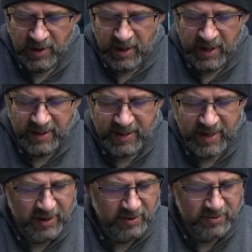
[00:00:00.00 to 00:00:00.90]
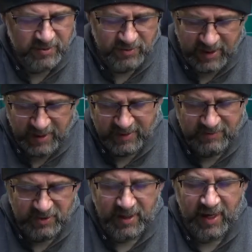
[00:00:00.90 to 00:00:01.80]
And he kind of goes through and kind of
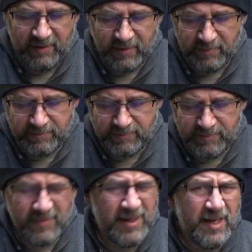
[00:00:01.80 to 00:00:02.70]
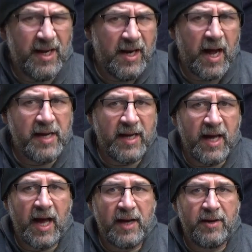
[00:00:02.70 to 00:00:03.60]
gives you kind of an idea
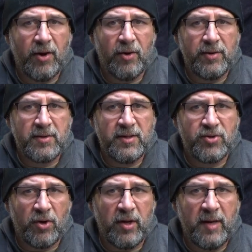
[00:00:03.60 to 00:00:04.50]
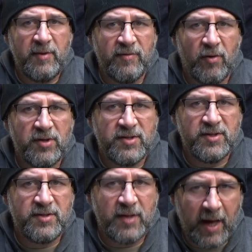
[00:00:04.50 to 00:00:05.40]
how to go and control enemy
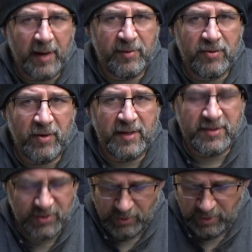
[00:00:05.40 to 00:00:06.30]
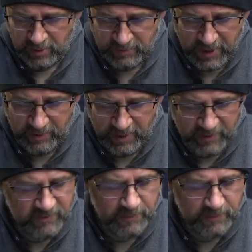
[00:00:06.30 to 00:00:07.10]
forces, how to progress your narrative.